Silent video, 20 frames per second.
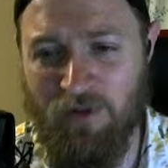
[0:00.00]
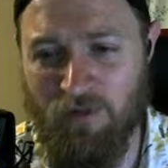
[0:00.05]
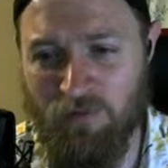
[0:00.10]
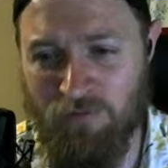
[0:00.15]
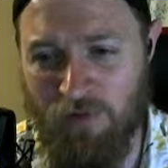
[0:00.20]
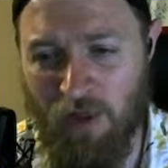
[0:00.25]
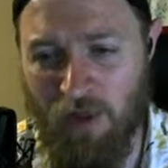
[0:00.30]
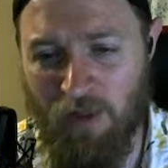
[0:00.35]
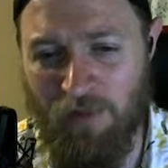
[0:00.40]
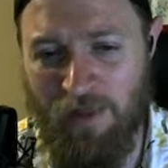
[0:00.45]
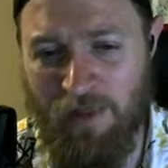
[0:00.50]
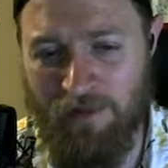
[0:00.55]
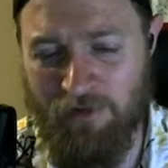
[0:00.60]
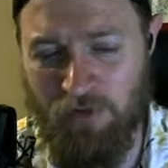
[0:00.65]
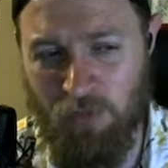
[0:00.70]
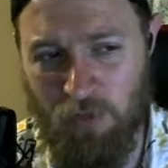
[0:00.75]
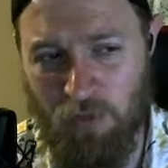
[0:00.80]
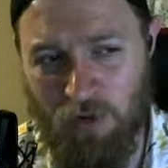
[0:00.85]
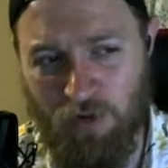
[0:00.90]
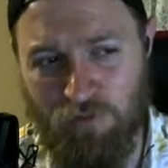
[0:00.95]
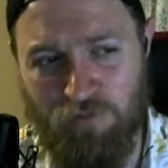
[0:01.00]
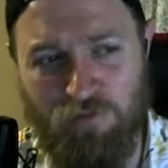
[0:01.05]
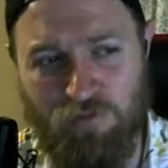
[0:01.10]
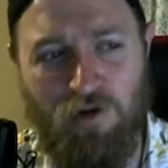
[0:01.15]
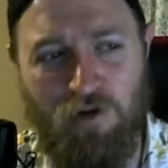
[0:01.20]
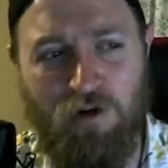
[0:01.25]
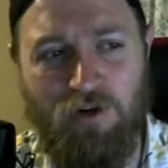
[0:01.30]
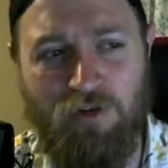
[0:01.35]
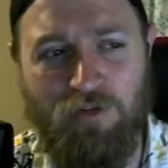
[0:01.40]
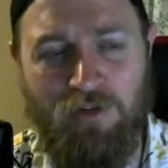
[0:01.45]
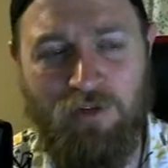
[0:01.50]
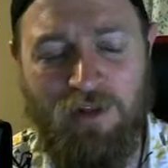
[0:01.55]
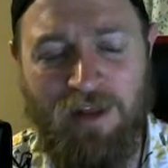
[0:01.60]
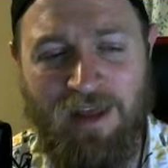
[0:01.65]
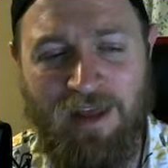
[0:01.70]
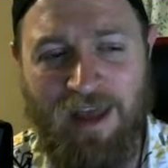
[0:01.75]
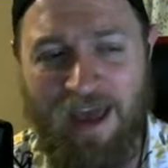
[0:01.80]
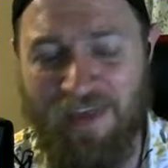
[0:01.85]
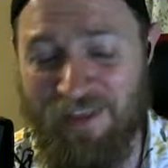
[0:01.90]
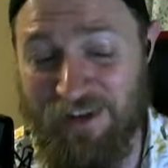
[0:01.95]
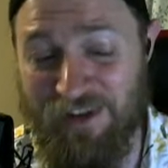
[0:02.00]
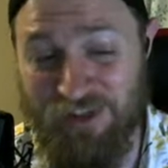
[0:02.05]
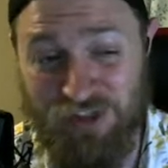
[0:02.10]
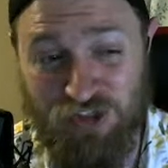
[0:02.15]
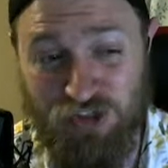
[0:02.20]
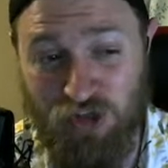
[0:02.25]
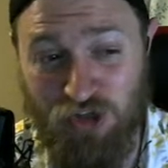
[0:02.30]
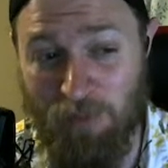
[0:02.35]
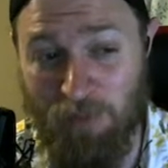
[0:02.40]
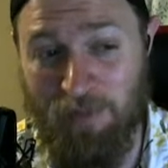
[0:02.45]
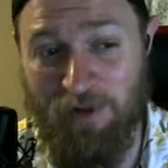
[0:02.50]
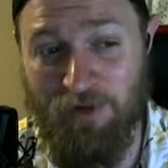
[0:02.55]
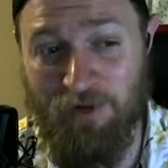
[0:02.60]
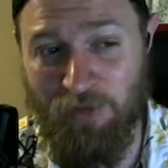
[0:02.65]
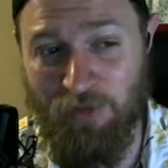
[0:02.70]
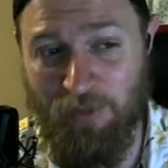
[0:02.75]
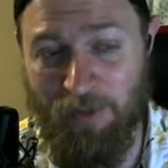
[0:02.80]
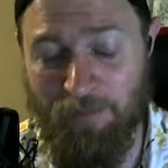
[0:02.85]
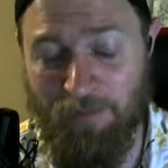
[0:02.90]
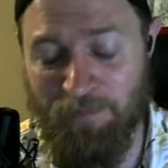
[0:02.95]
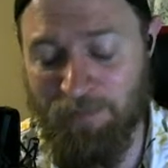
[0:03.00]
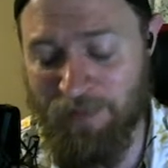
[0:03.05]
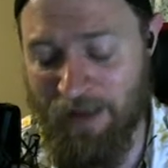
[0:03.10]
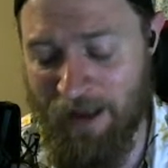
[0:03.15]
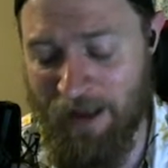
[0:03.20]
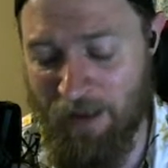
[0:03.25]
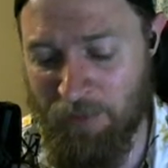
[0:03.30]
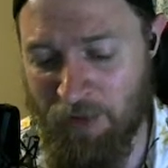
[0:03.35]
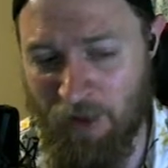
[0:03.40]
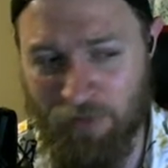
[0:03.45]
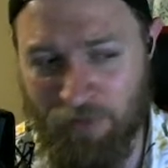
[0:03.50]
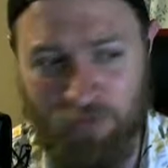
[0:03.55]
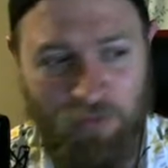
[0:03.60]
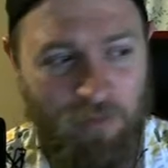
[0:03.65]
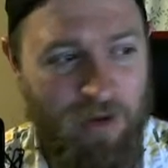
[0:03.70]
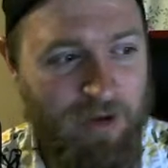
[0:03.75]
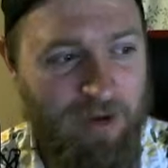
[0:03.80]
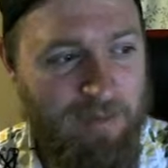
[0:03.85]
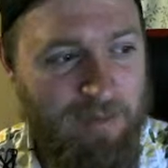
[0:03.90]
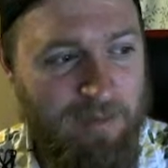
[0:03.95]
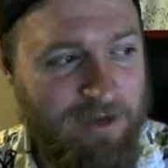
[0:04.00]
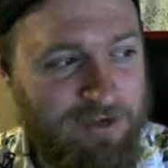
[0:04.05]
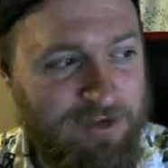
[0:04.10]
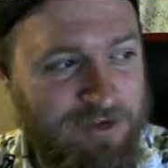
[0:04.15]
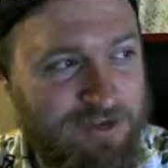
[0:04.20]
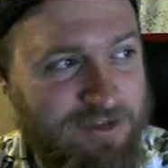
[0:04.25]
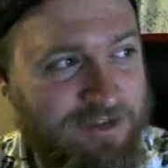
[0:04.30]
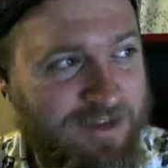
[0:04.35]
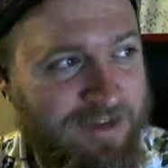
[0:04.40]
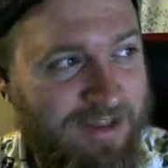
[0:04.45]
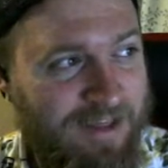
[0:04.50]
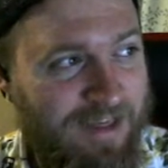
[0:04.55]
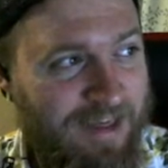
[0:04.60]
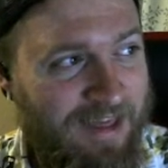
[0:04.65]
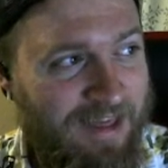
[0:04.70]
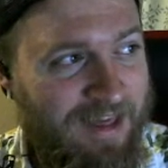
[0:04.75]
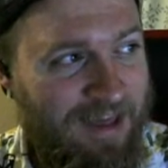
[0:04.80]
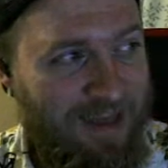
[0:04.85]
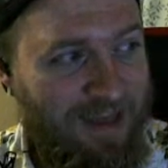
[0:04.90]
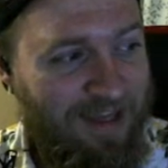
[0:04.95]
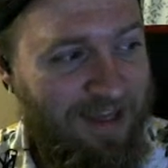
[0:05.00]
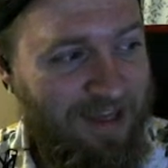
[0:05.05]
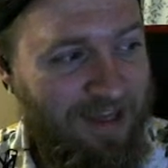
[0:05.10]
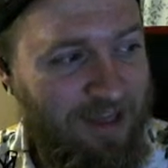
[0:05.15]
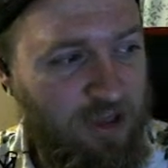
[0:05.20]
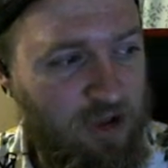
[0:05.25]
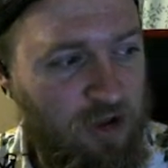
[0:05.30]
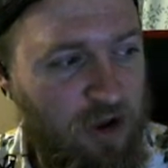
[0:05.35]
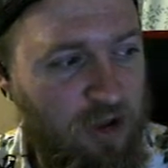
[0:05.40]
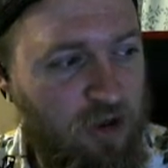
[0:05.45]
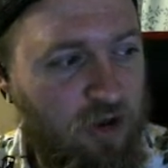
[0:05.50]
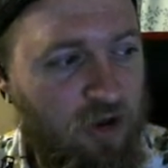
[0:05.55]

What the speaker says: follow that tutorial first and then just jump into it. I would also recommend just, you know, you